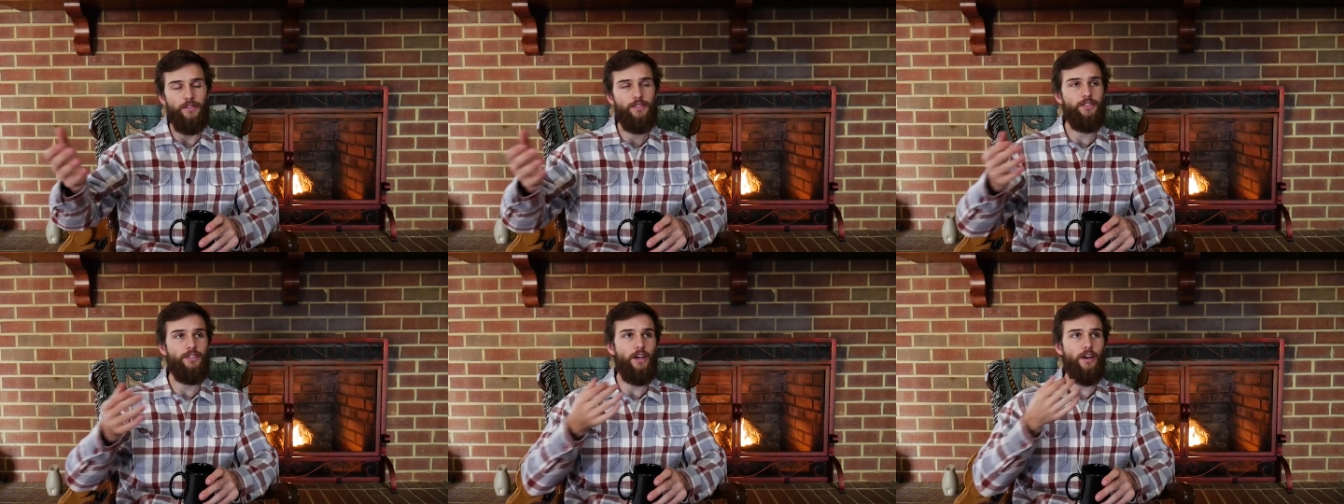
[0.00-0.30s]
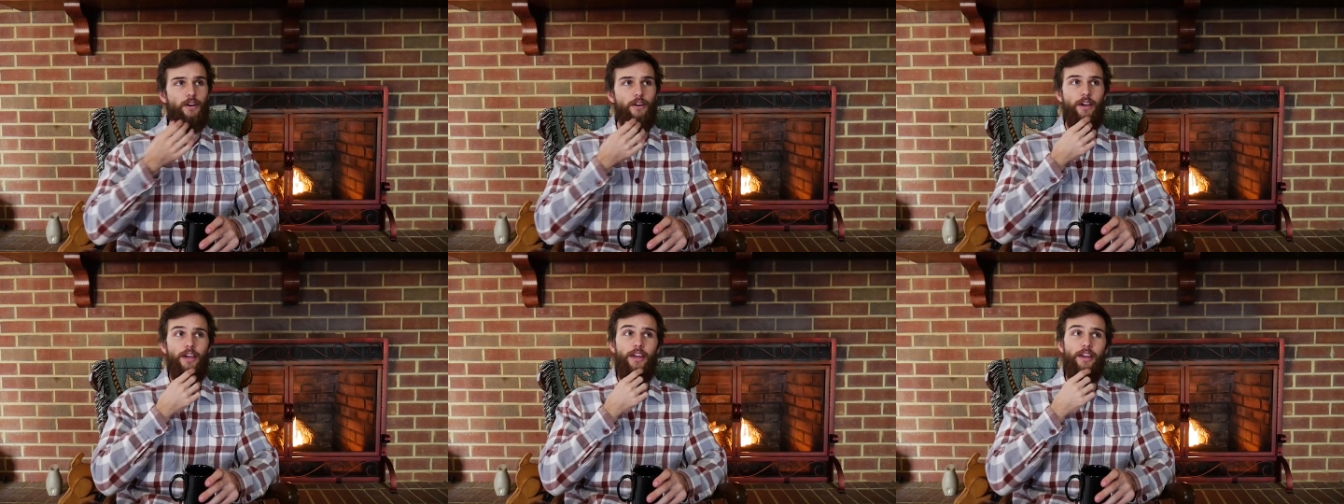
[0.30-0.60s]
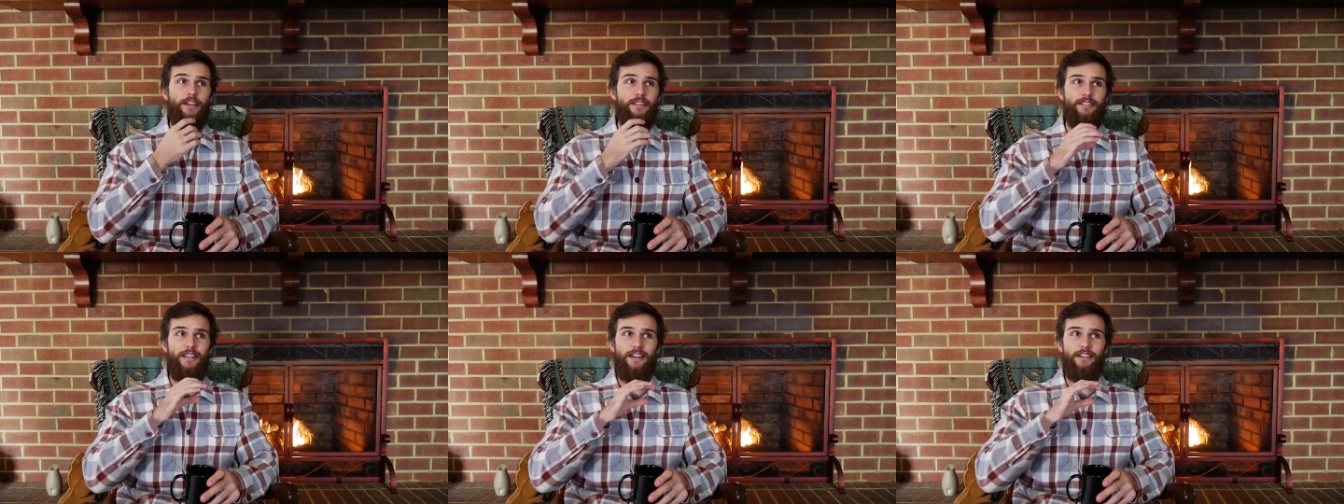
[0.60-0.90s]
So
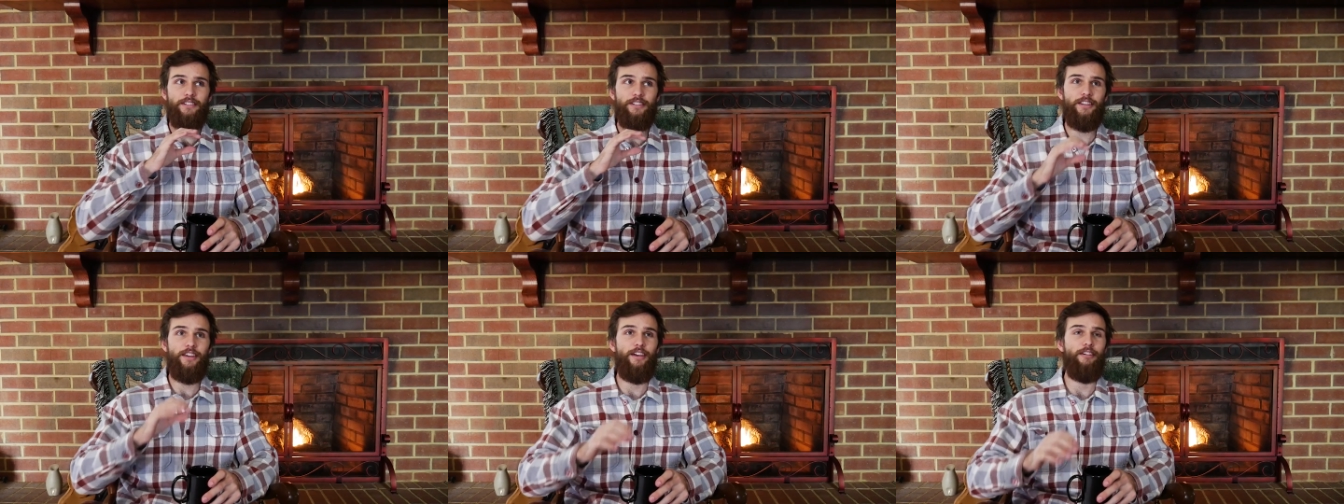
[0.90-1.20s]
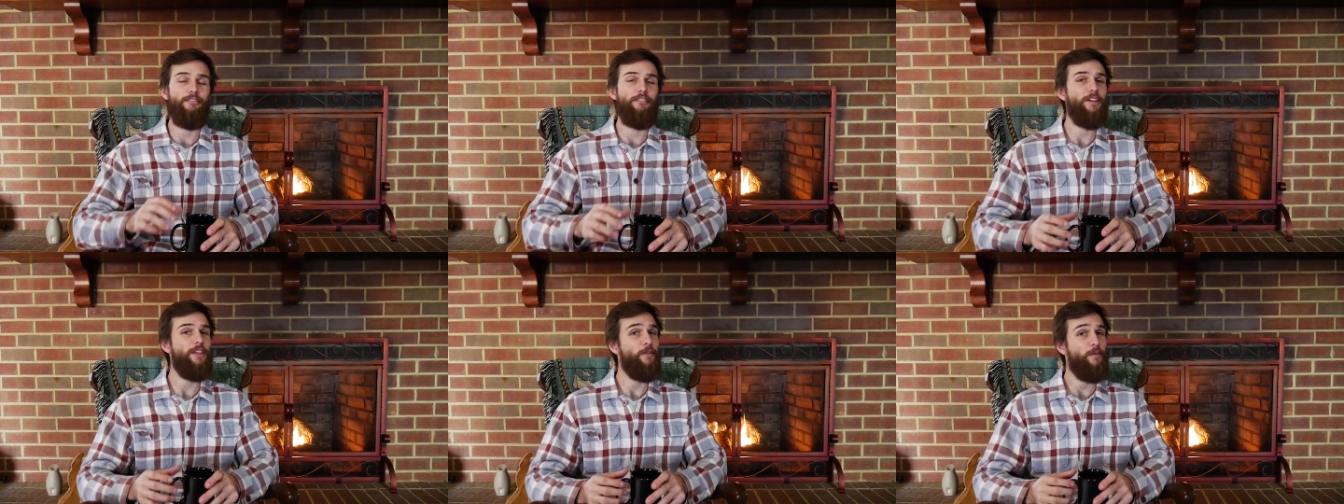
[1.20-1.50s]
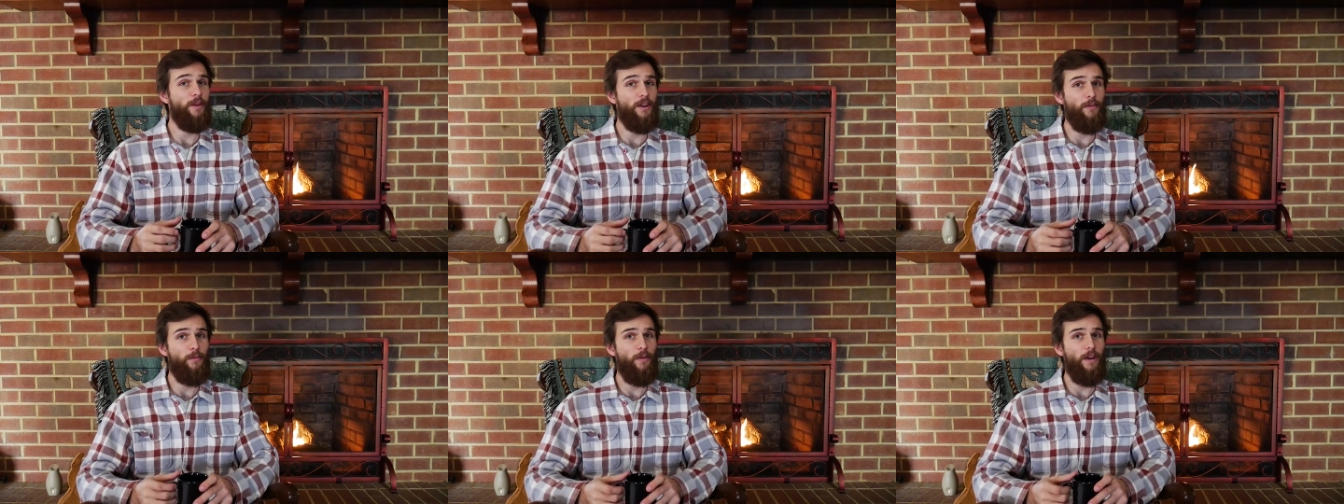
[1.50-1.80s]
it's actually a really
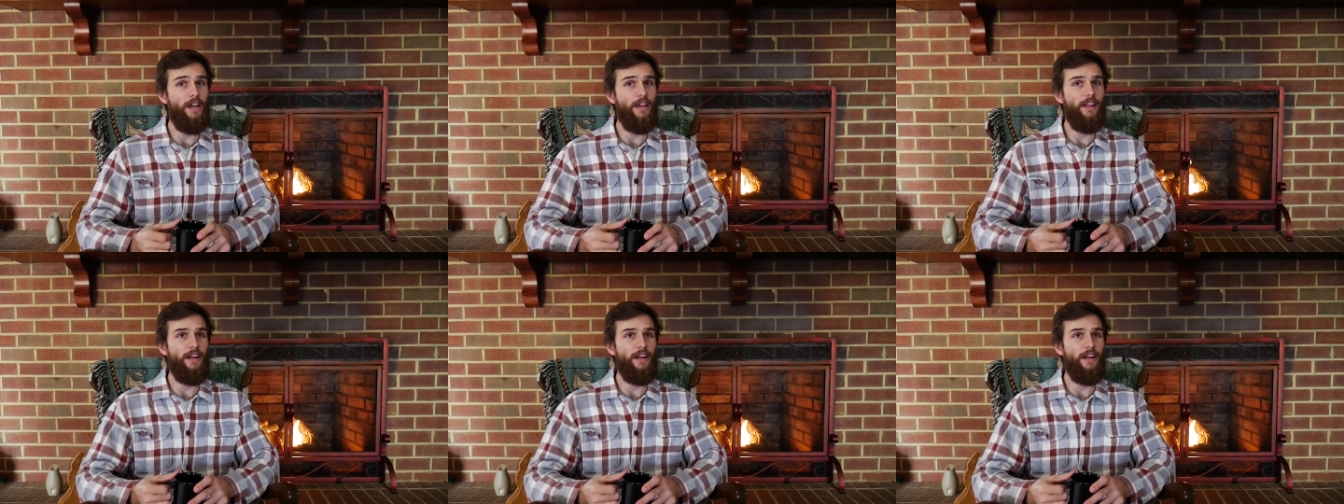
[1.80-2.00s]
weird way.